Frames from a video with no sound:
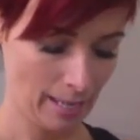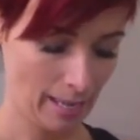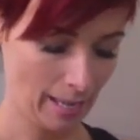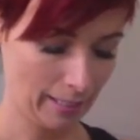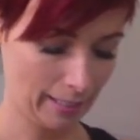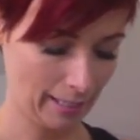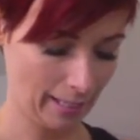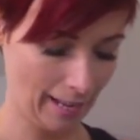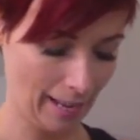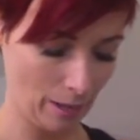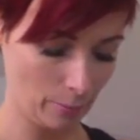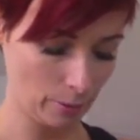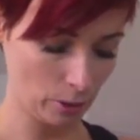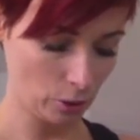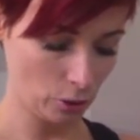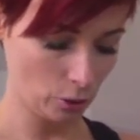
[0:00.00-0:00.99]
And again, how
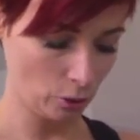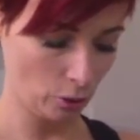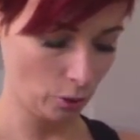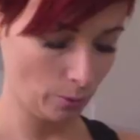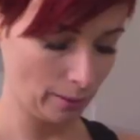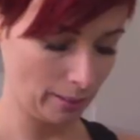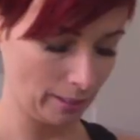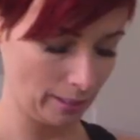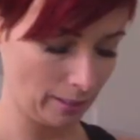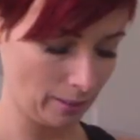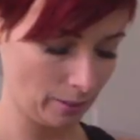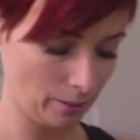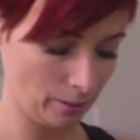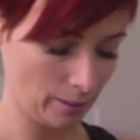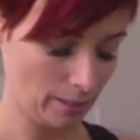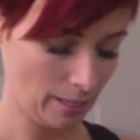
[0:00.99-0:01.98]
much should go in
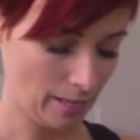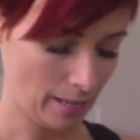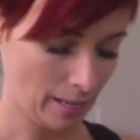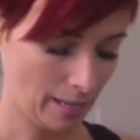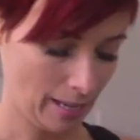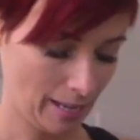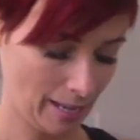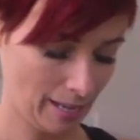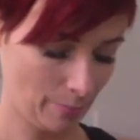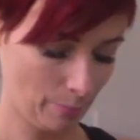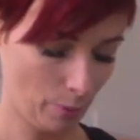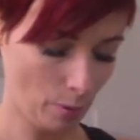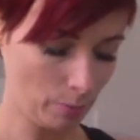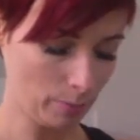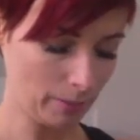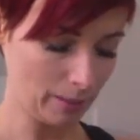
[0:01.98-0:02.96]
here?
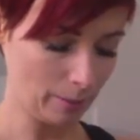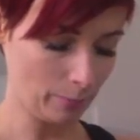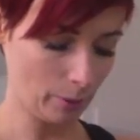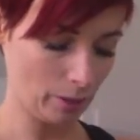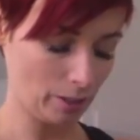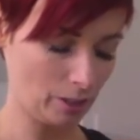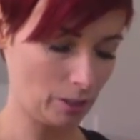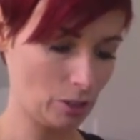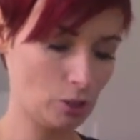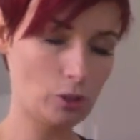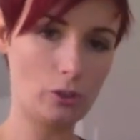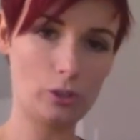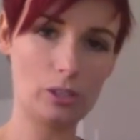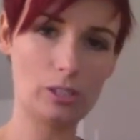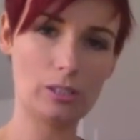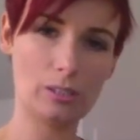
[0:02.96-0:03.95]
Probably about a
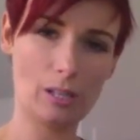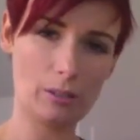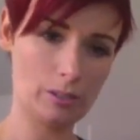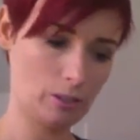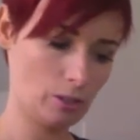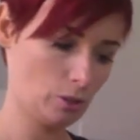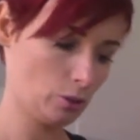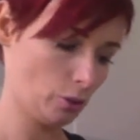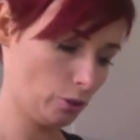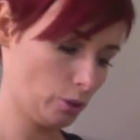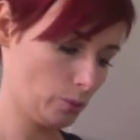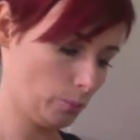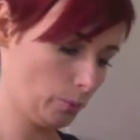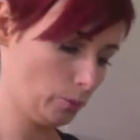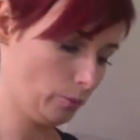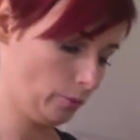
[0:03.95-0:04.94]
dessert
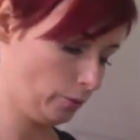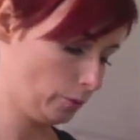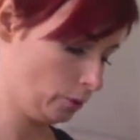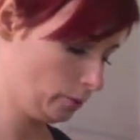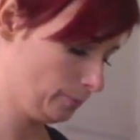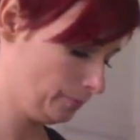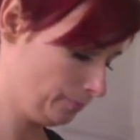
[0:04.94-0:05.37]
spoonful.